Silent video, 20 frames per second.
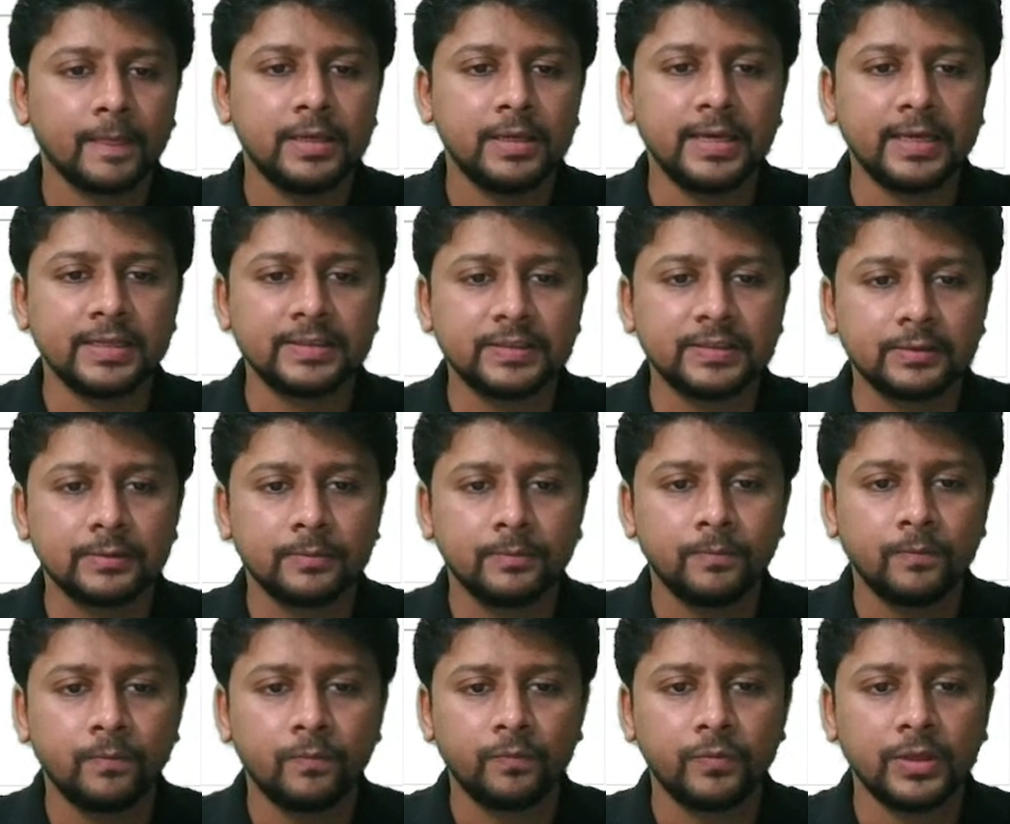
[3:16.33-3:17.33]
Yes,
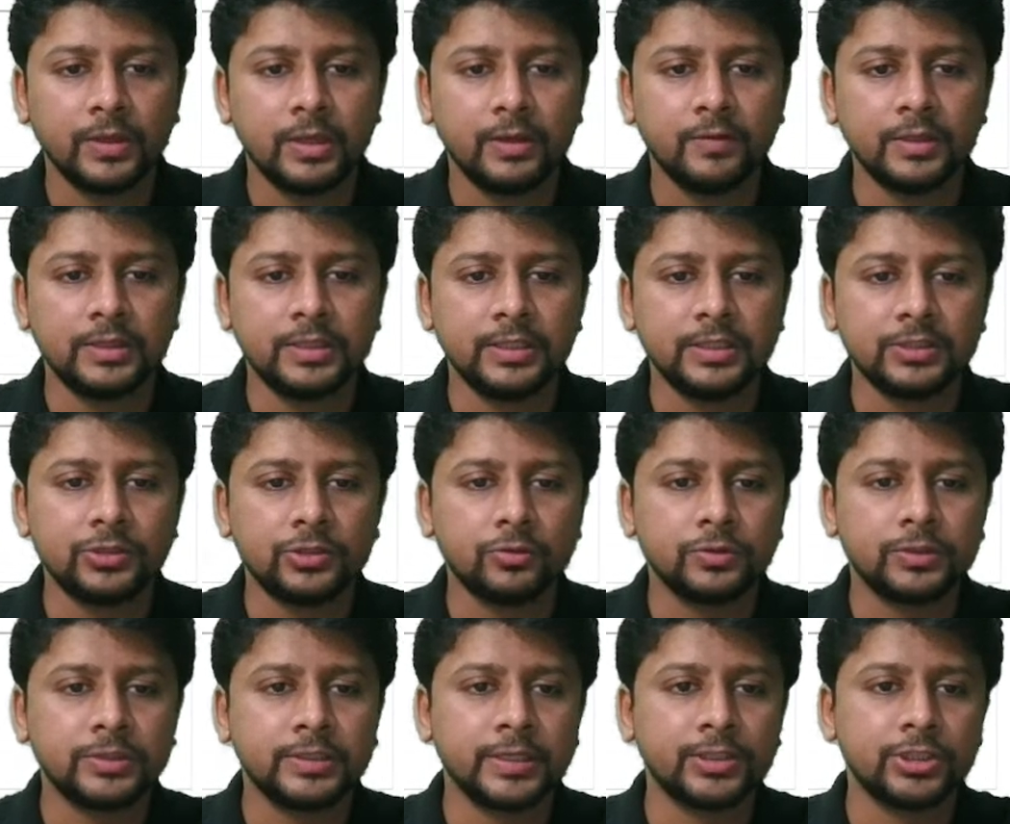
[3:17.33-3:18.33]
and these two
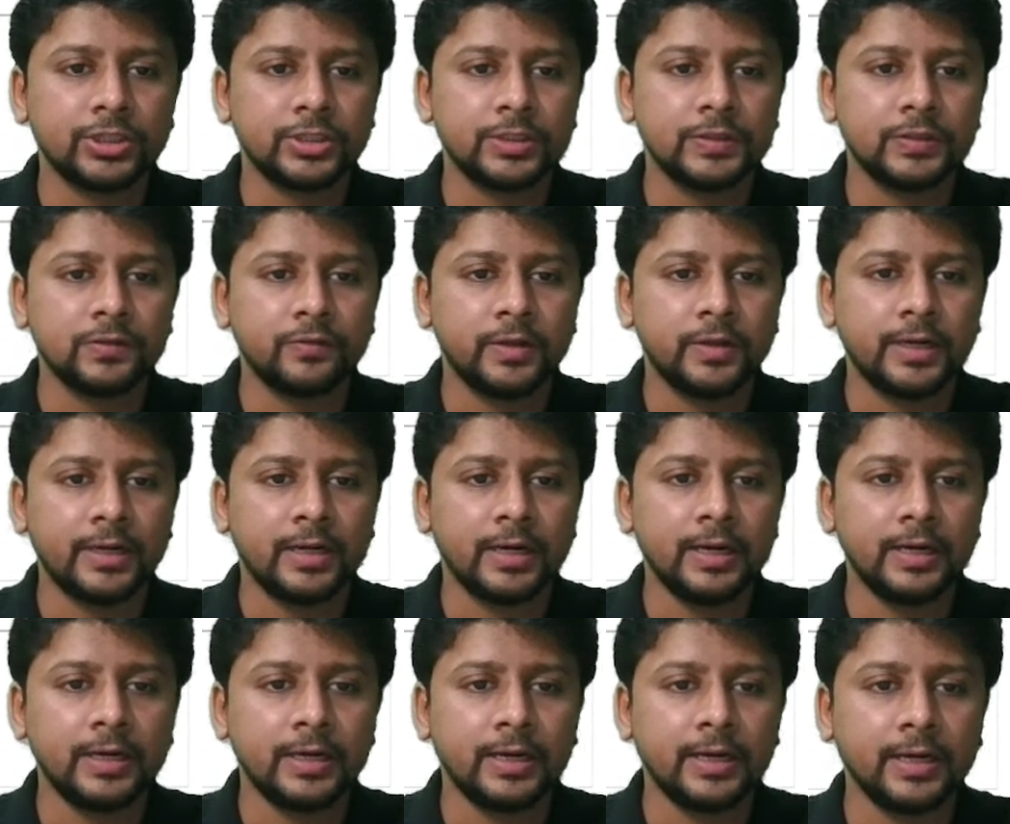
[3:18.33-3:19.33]
sections were
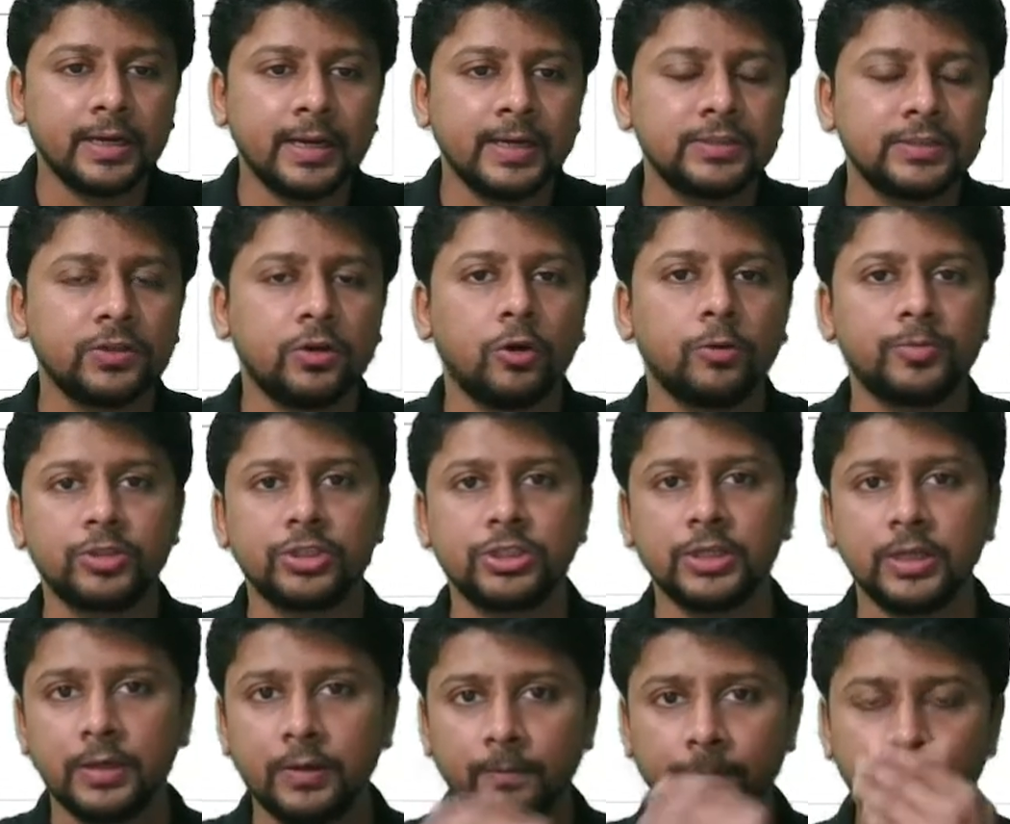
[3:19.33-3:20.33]
treated as
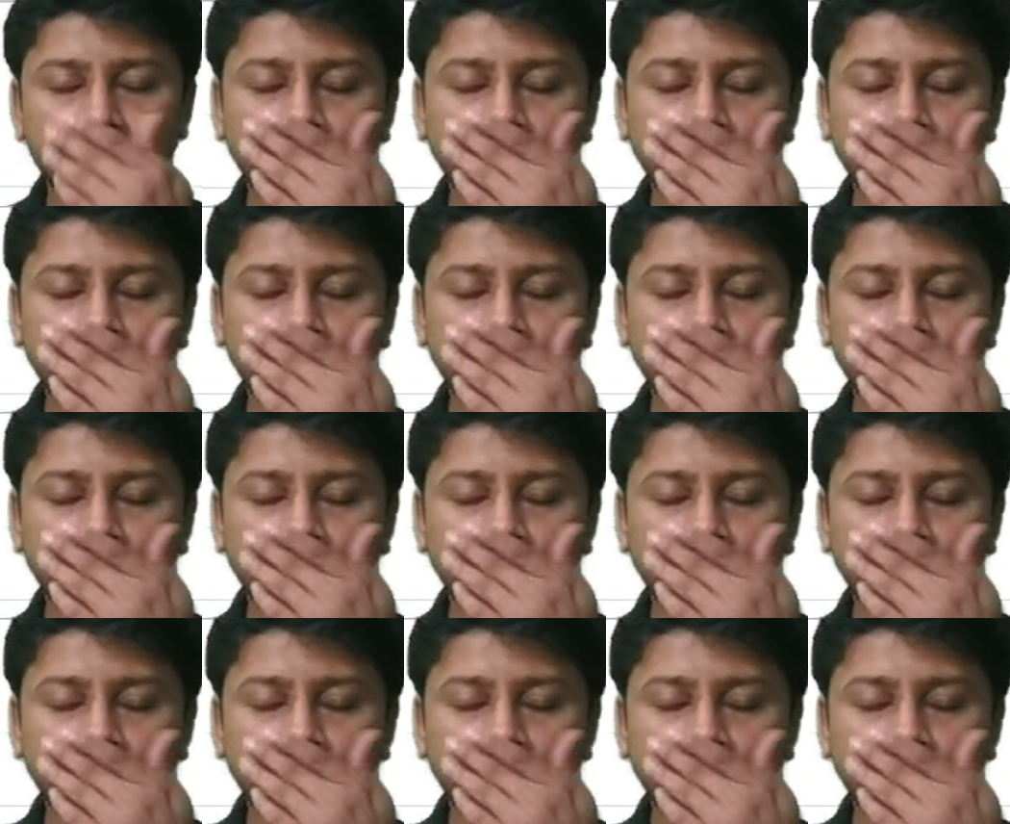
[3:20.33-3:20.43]
optional.